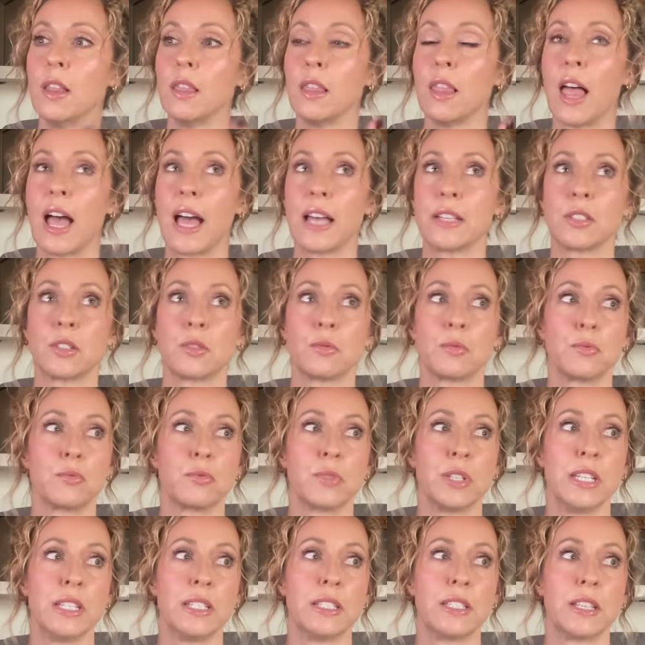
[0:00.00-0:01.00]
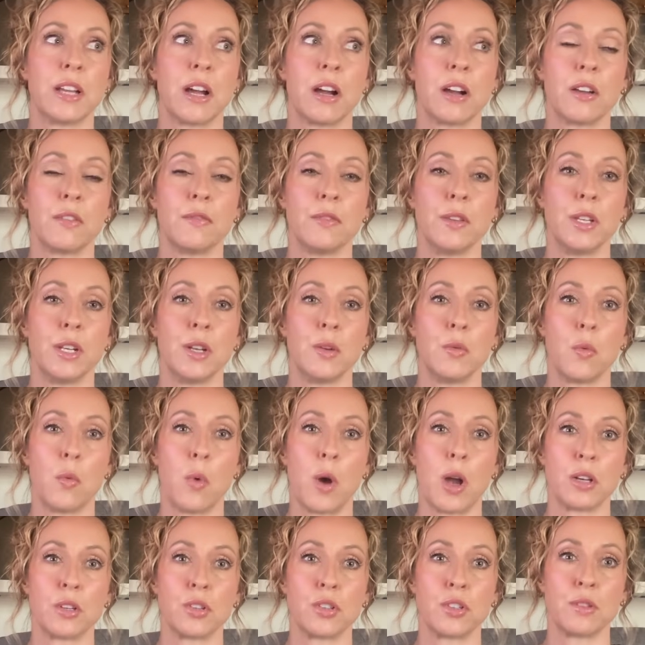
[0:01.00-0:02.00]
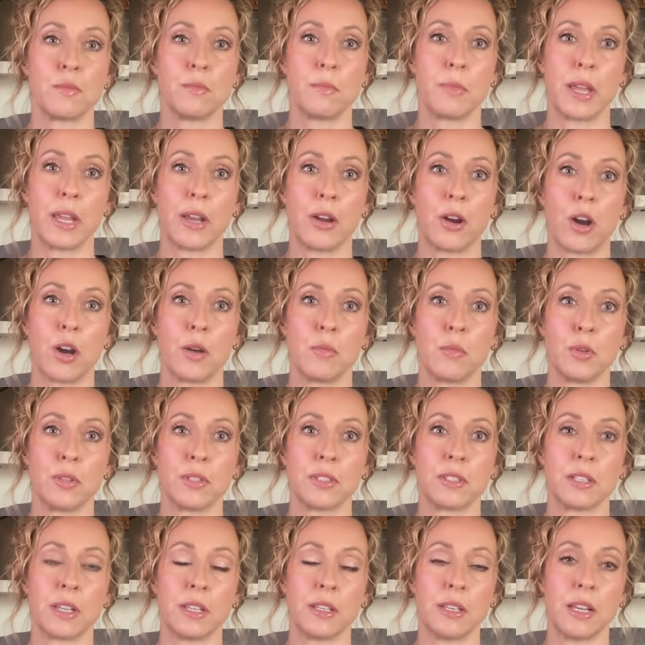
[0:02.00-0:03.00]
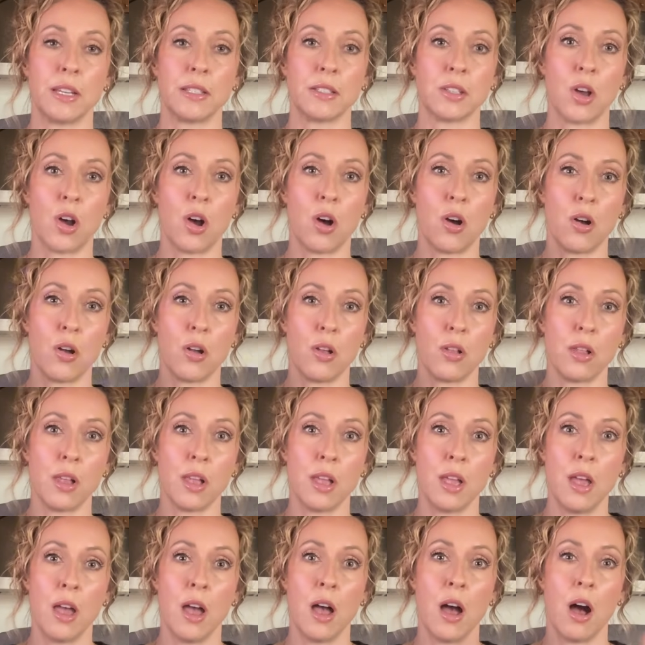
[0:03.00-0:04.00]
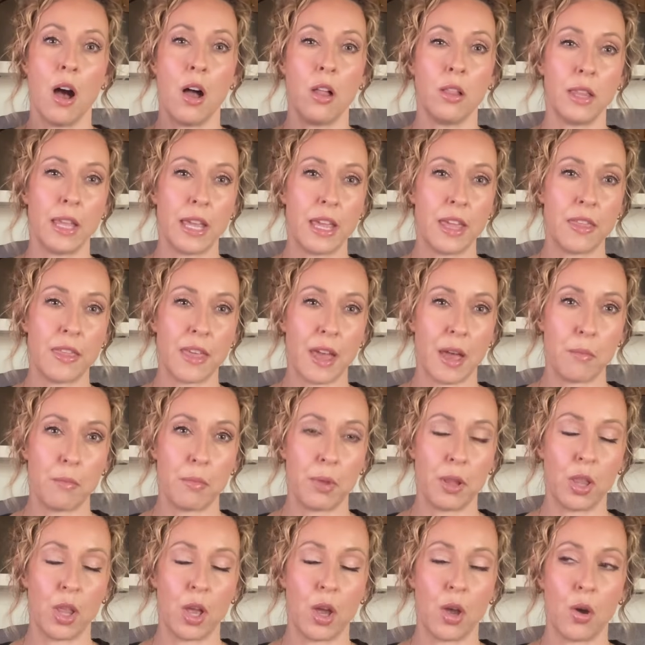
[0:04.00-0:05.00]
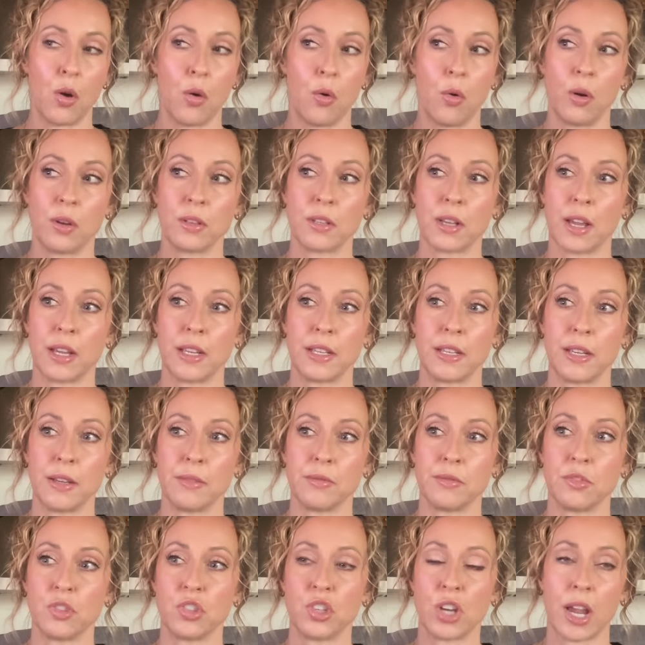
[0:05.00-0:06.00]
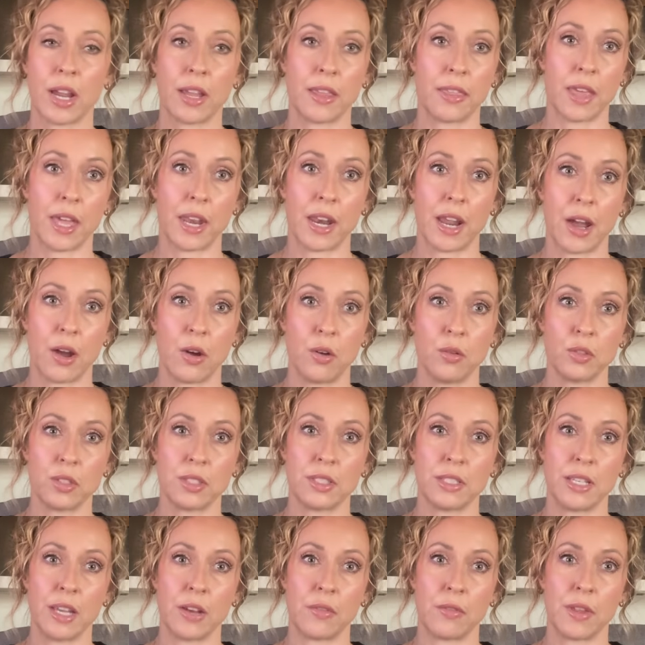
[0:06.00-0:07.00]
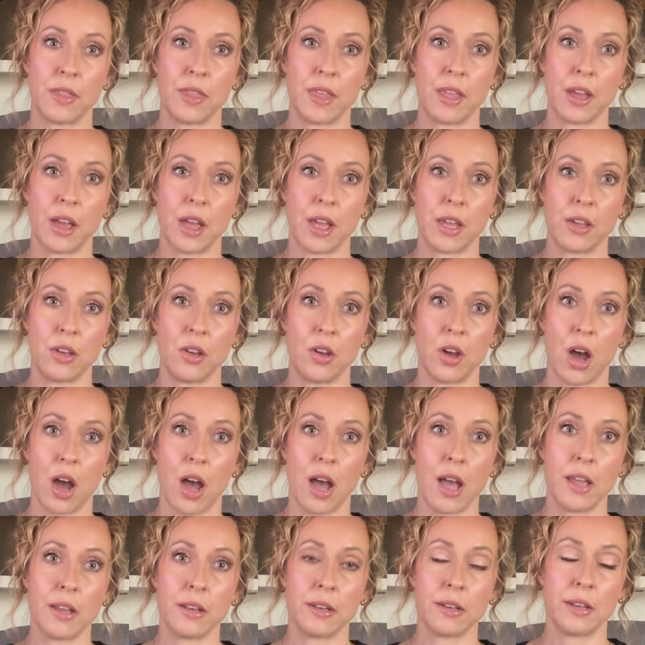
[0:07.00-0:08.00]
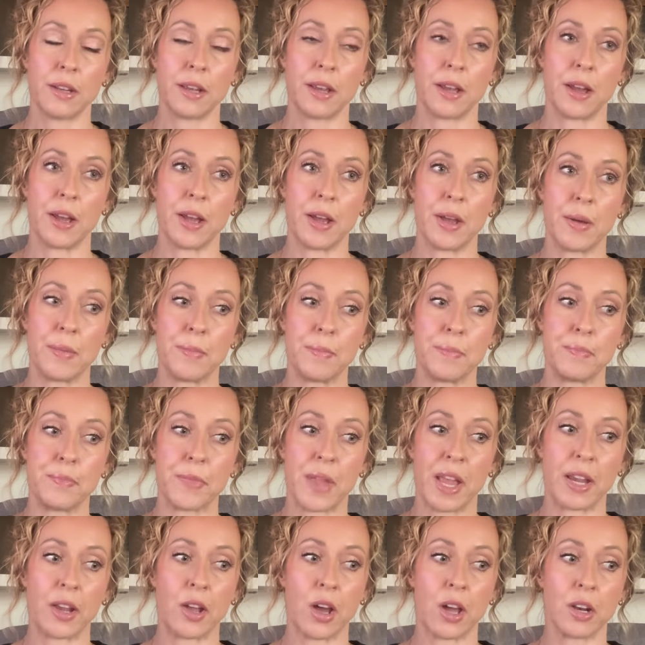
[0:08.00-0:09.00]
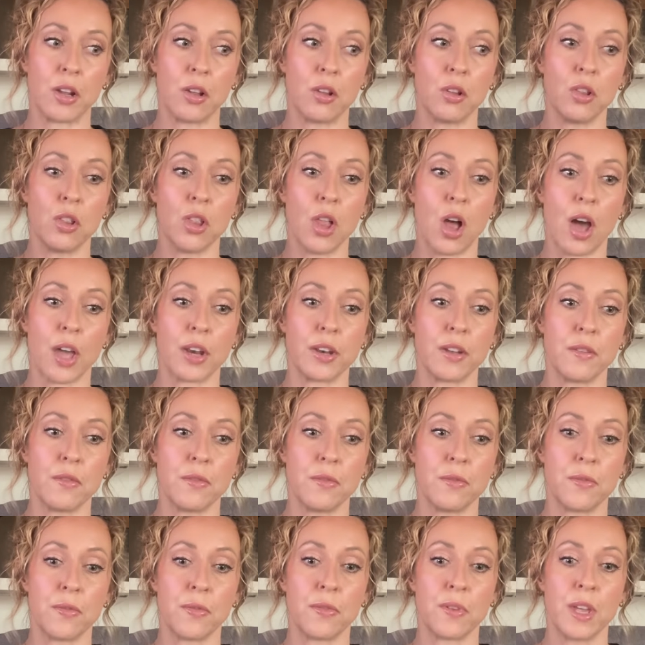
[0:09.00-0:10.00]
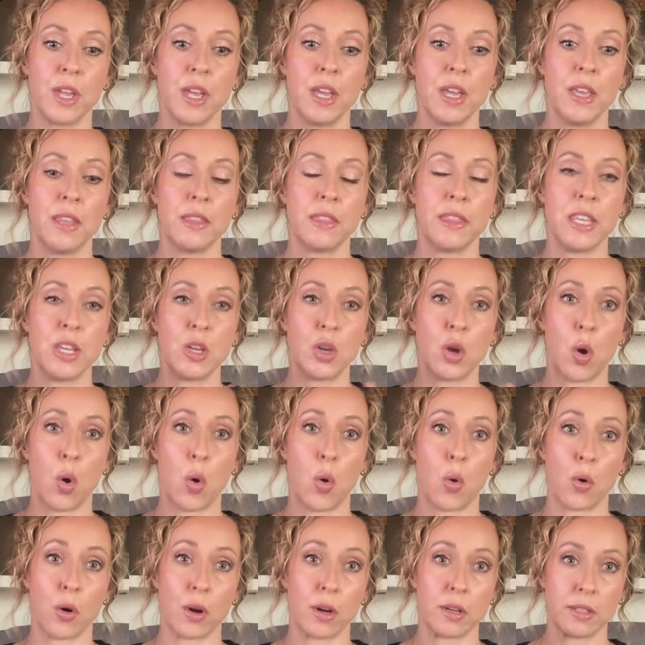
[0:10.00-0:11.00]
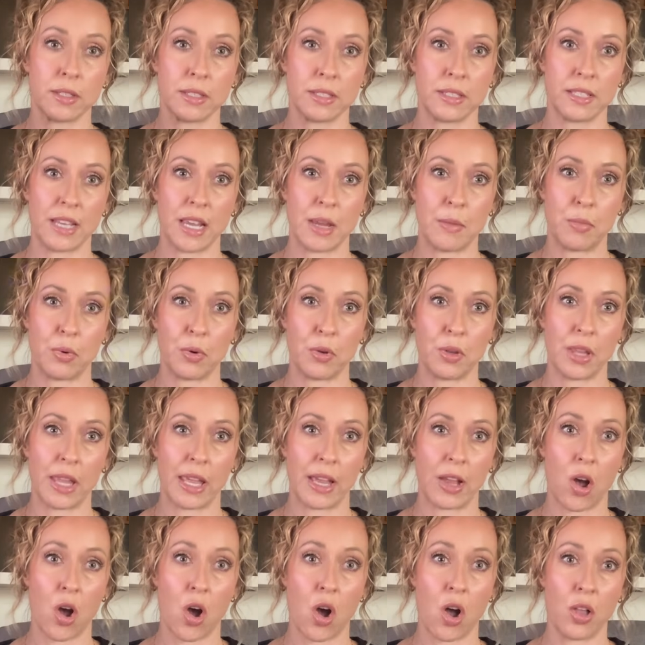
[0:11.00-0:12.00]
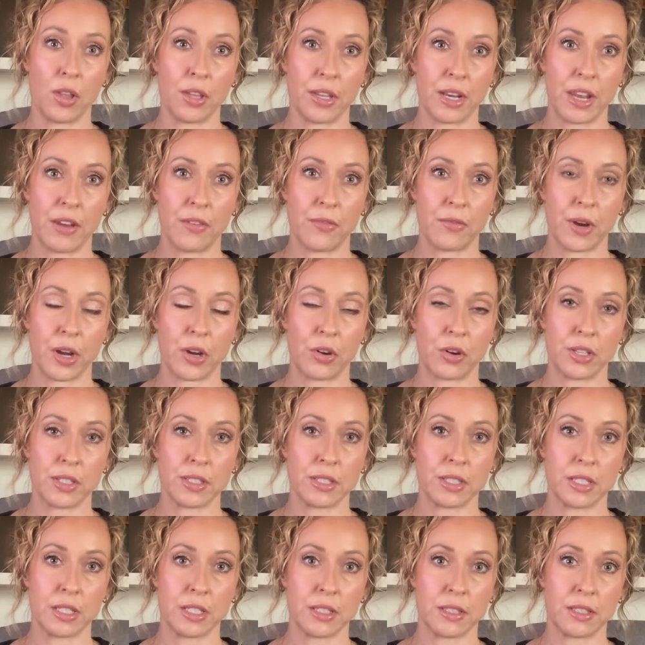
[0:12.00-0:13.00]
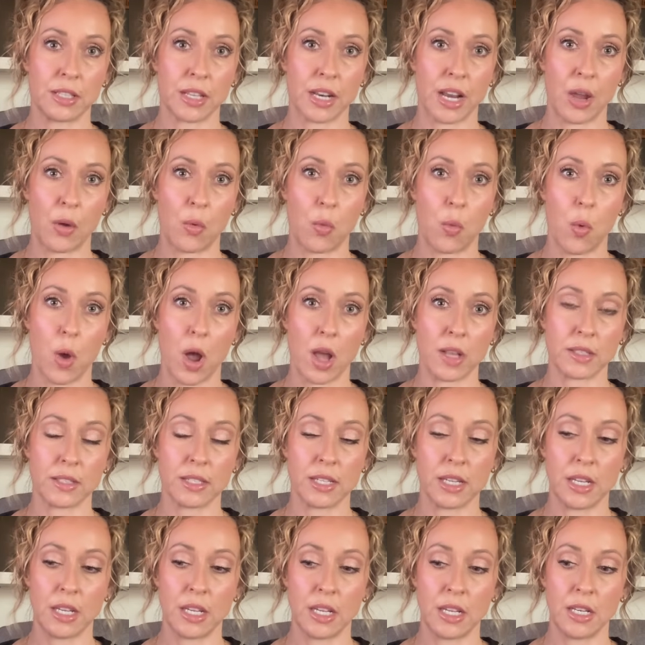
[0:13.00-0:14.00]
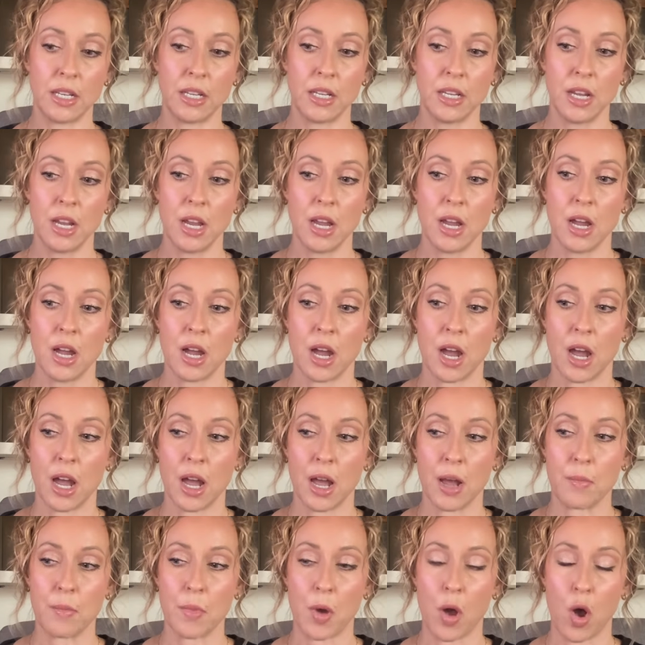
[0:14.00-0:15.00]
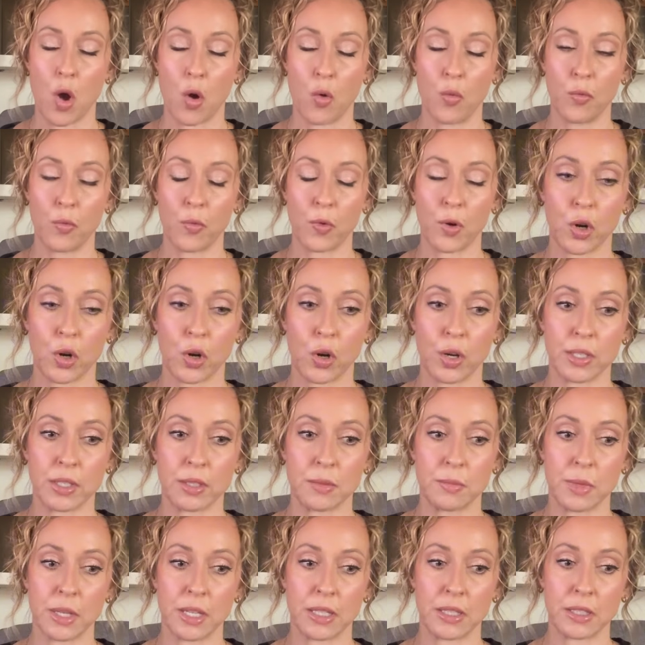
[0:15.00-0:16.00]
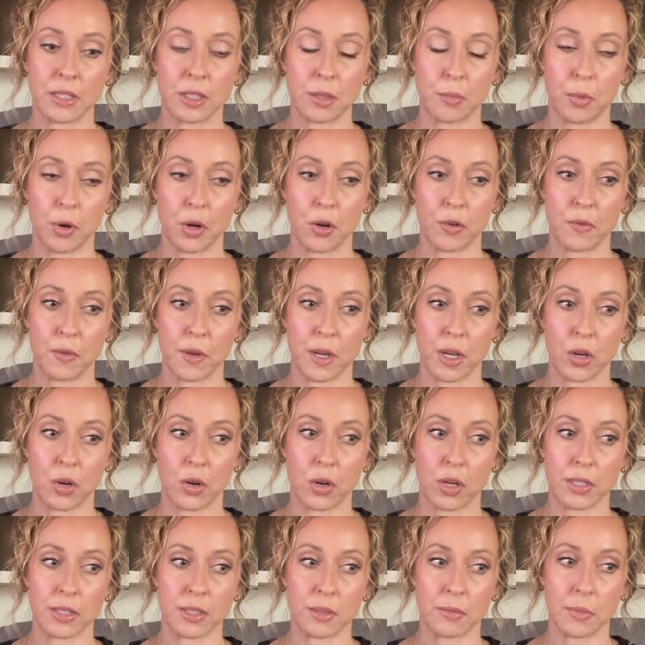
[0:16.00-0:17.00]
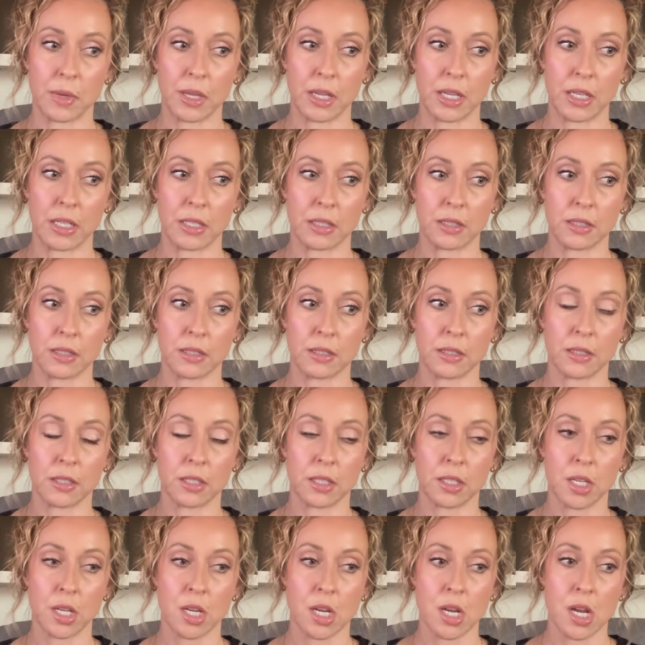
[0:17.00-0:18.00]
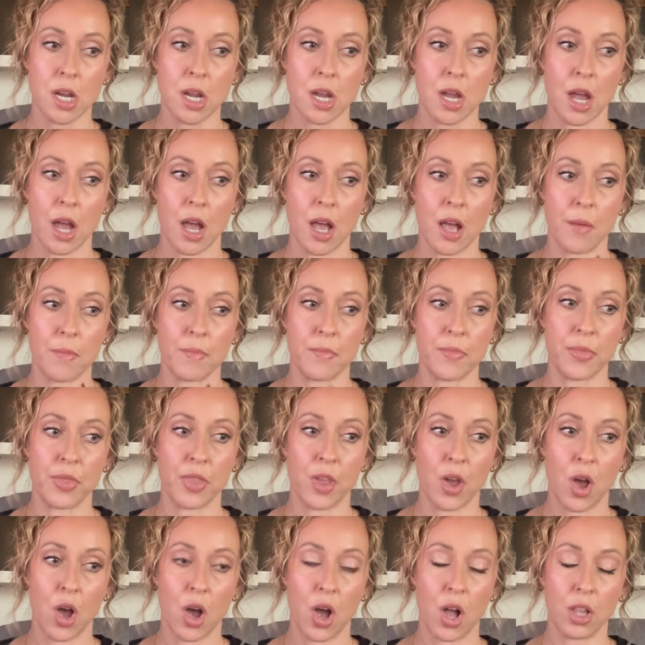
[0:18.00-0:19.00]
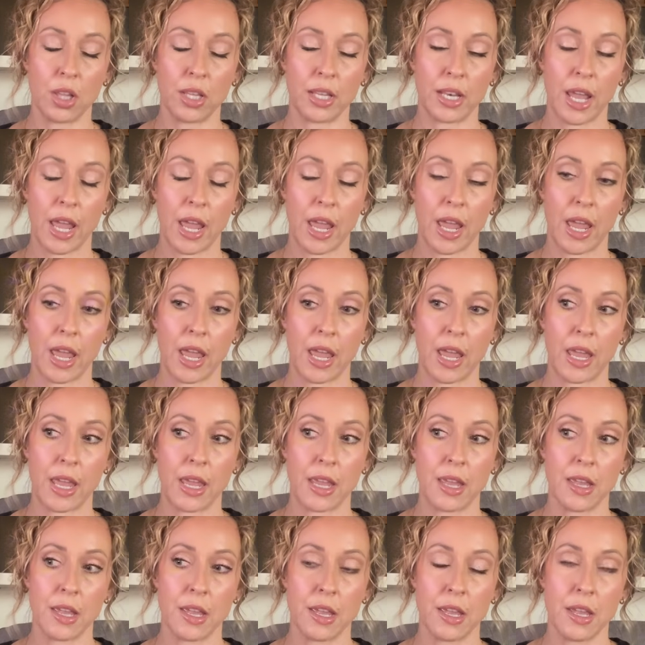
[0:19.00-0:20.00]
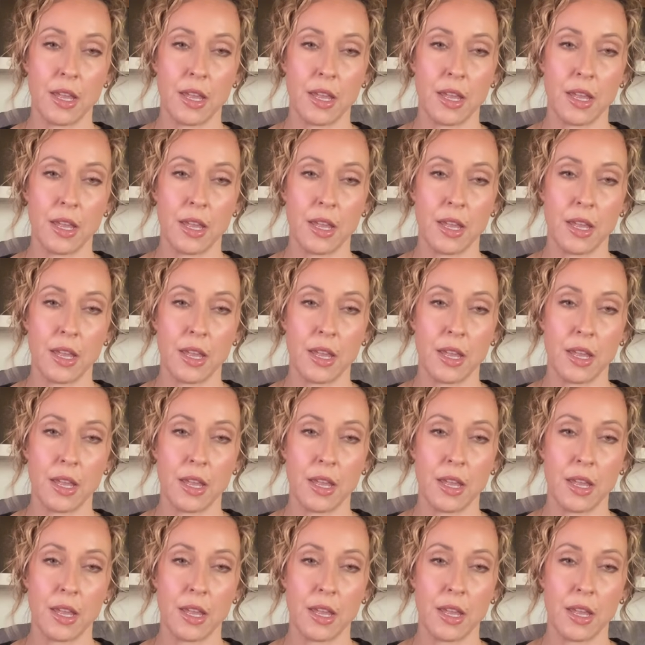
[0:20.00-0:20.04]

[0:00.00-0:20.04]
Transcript: Last restock, if you didn't watch my Caramel Sundays haul, I'll link that below. I check that out, see everything I got. I got a lot of the core staple like holiday fragrances that I wanted. Home Christmas, the perfect Christmas, the holiday.